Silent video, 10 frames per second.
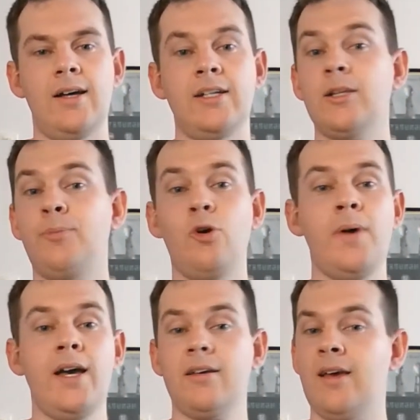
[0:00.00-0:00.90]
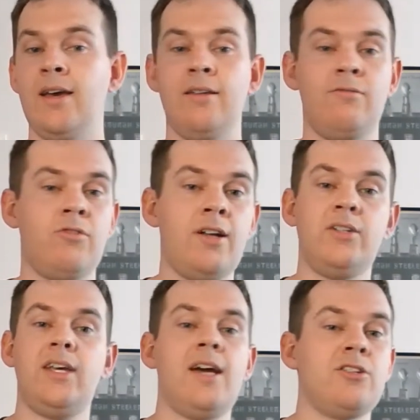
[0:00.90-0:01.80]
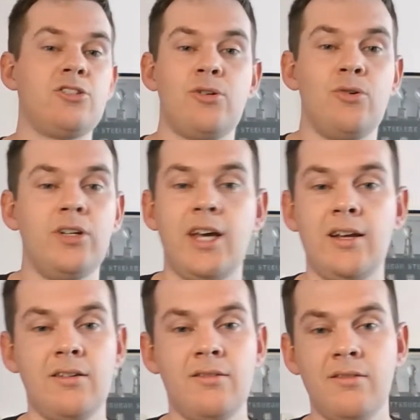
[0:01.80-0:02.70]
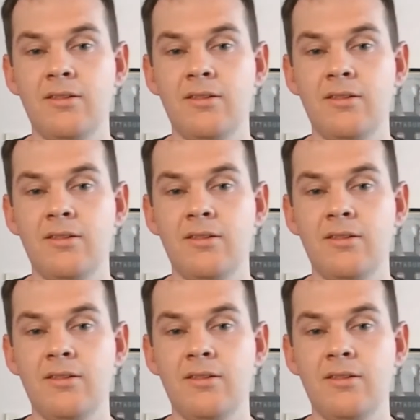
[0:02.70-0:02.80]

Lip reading: get the ball back and run down and score again.